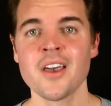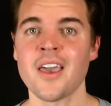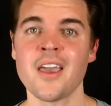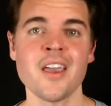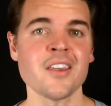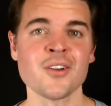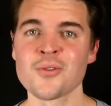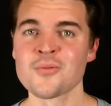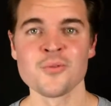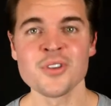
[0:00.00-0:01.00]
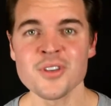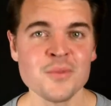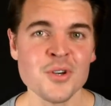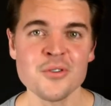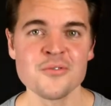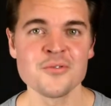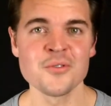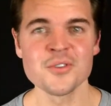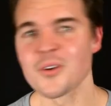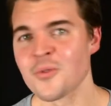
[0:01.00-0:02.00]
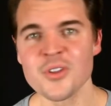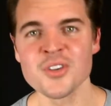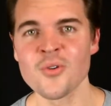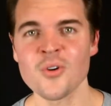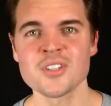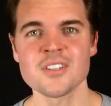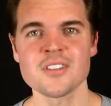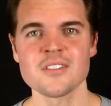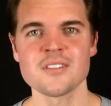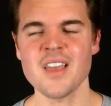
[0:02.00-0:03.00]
hey, you're really beautiful, you're really gorgeous.